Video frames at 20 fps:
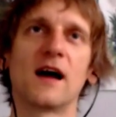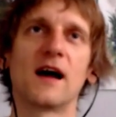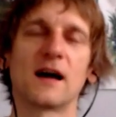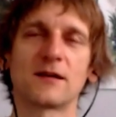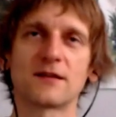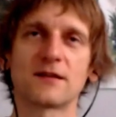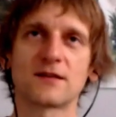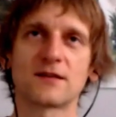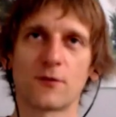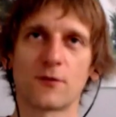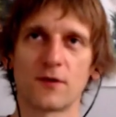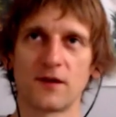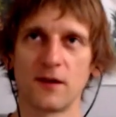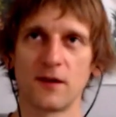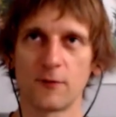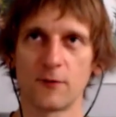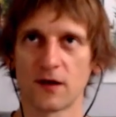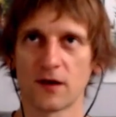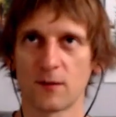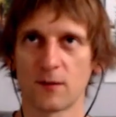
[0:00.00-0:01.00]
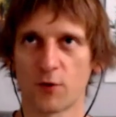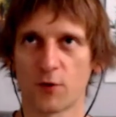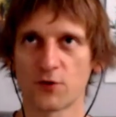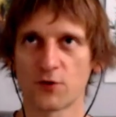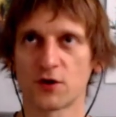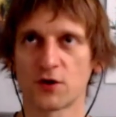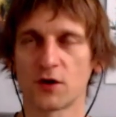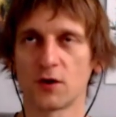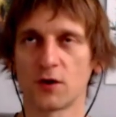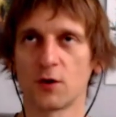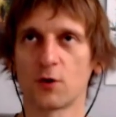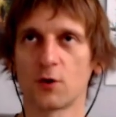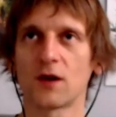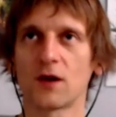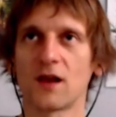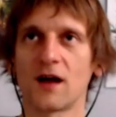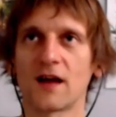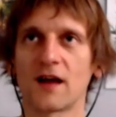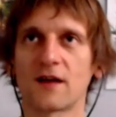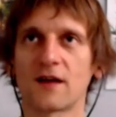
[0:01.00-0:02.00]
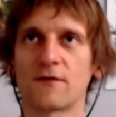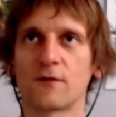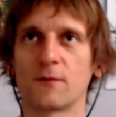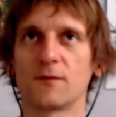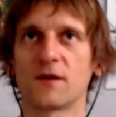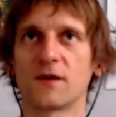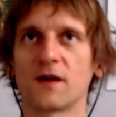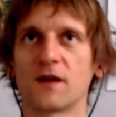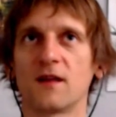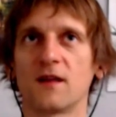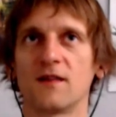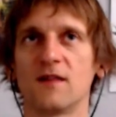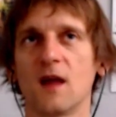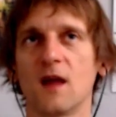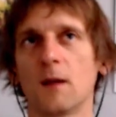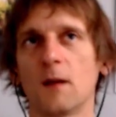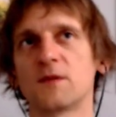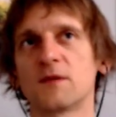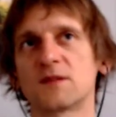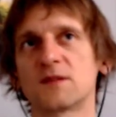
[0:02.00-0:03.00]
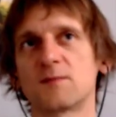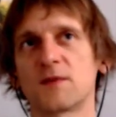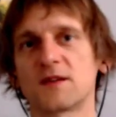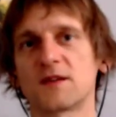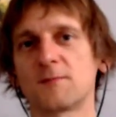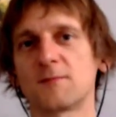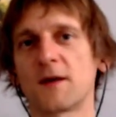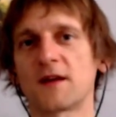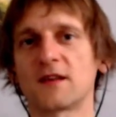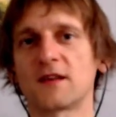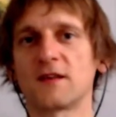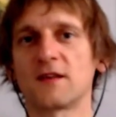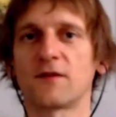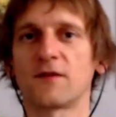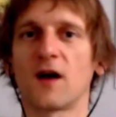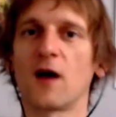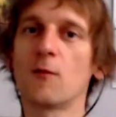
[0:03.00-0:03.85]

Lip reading: How does orienteering in Portugal look like from the numbers perspective?